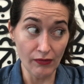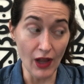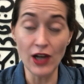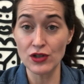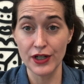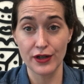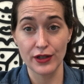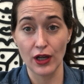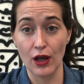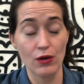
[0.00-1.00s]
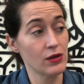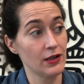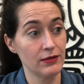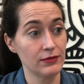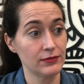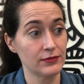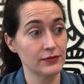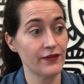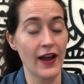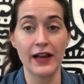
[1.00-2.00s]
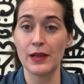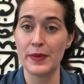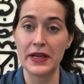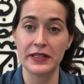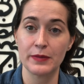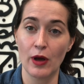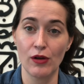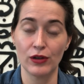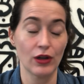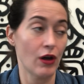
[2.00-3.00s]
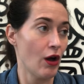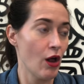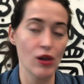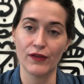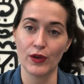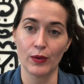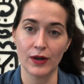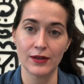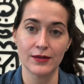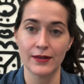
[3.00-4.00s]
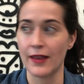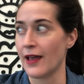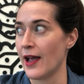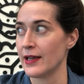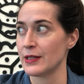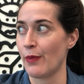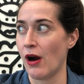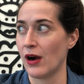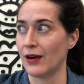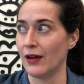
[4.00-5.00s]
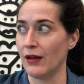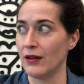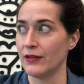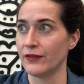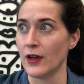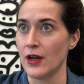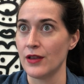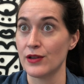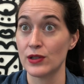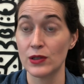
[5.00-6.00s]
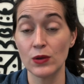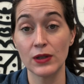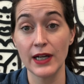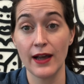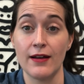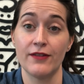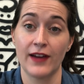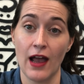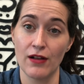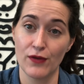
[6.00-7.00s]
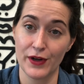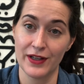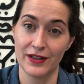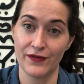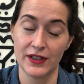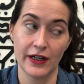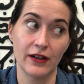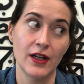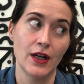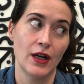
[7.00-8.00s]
100 years ago, vine clippings smuggled all over the world, and that is part of the story of California Zinfandel.